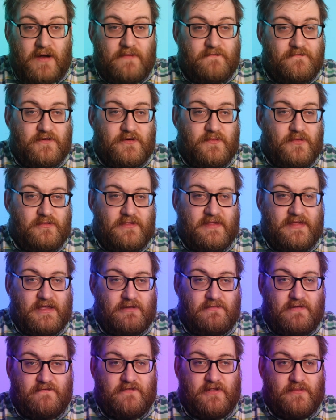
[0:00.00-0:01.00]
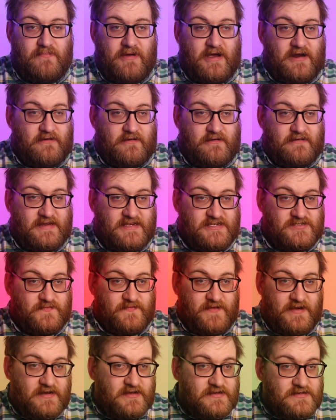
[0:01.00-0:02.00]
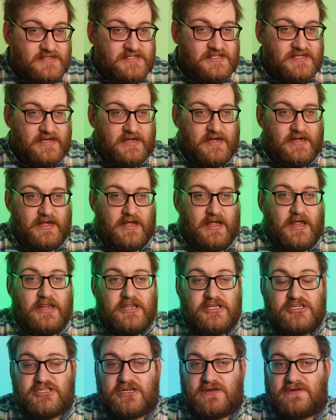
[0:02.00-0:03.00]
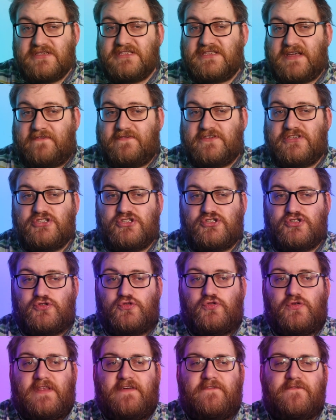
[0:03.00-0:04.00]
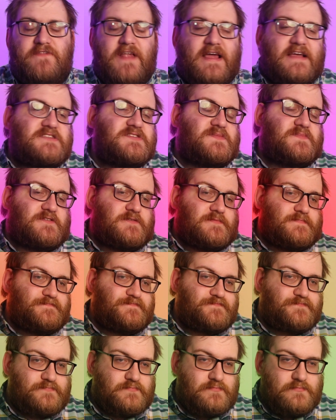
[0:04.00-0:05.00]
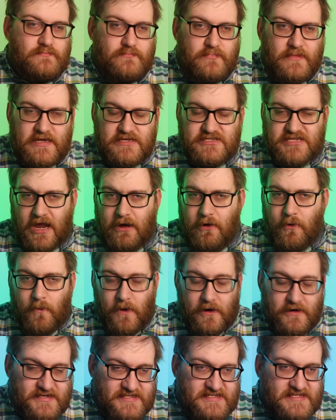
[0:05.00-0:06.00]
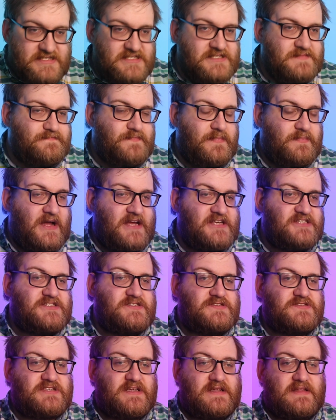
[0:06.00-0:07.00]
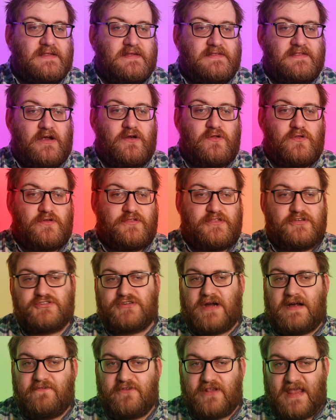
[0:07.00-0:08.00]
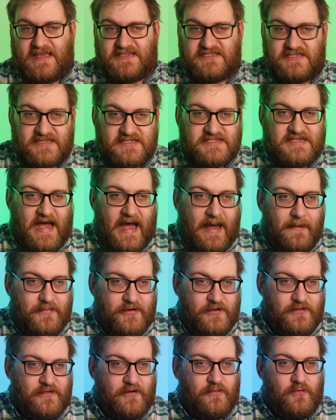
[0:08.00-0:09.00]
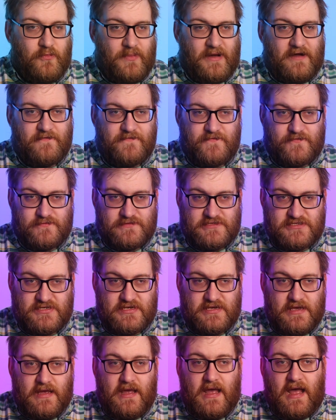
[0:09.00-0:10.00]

comfortable than the equivalent petrol or diesel vehicles, the shuttle service is truly flexible. So how it works is passengers can download the Travel Essex app on their mobile phones